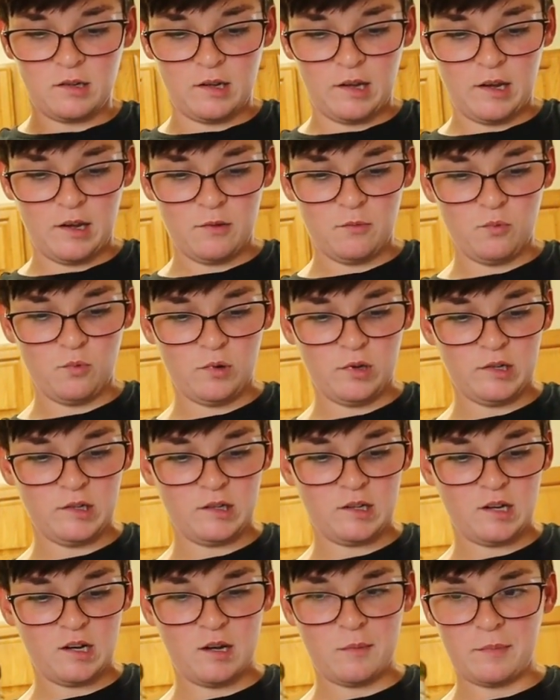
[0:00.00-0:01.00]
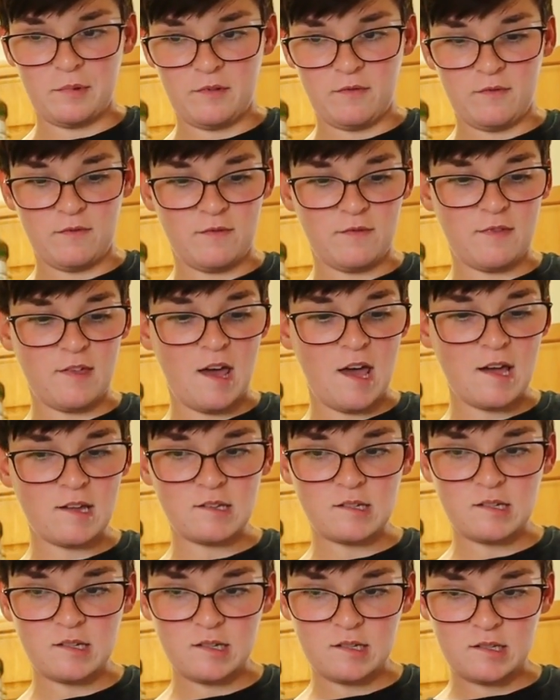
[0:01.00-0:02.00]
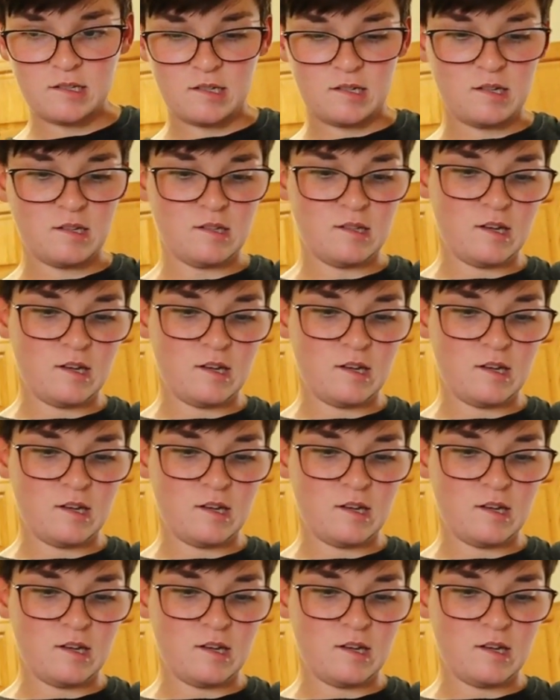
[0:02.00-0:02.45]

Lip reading: Add 1 cup of that to